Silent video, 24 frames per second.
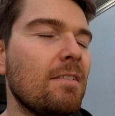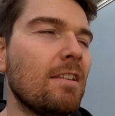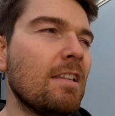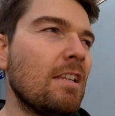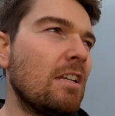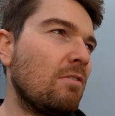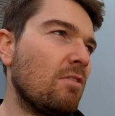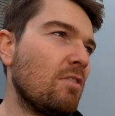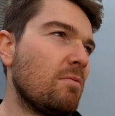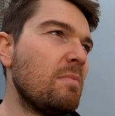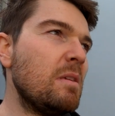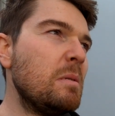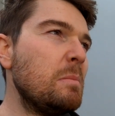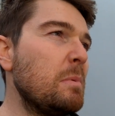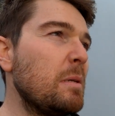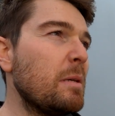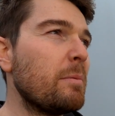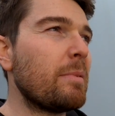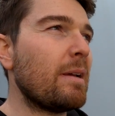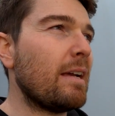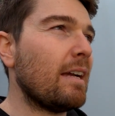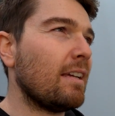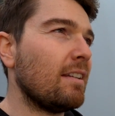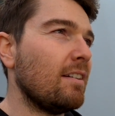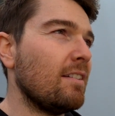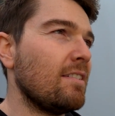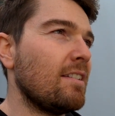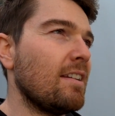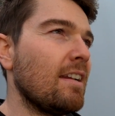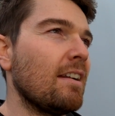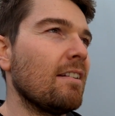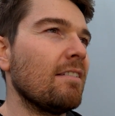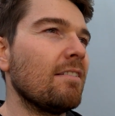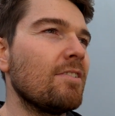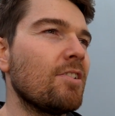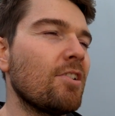you know, with me being back in
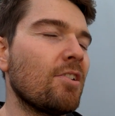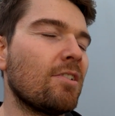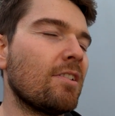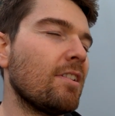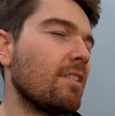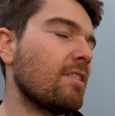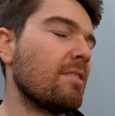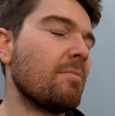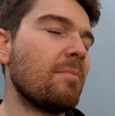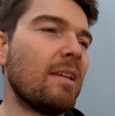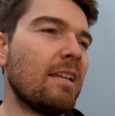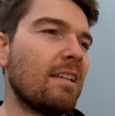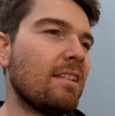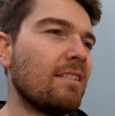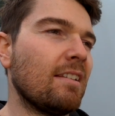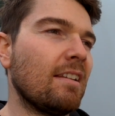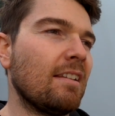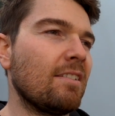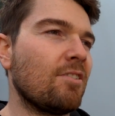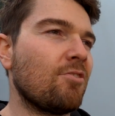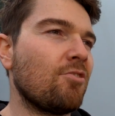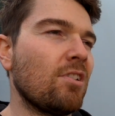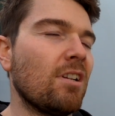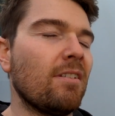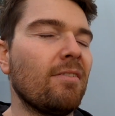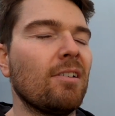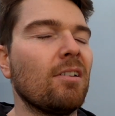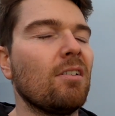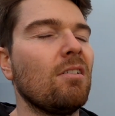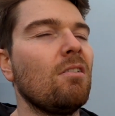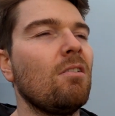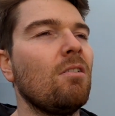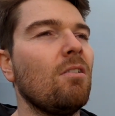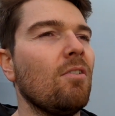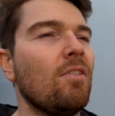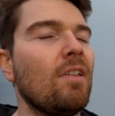Ontario, it just doesn't make sense driving
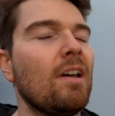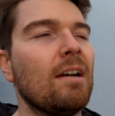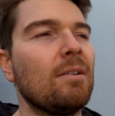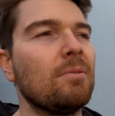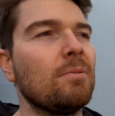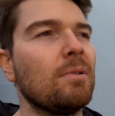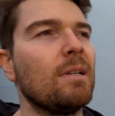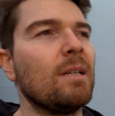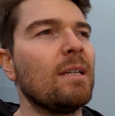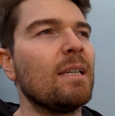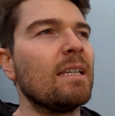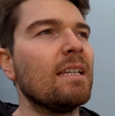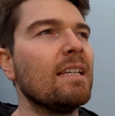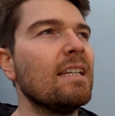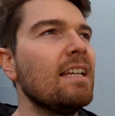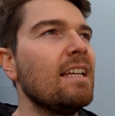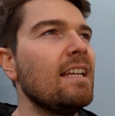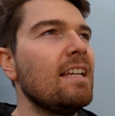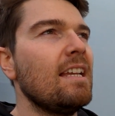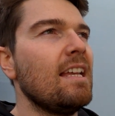all that way.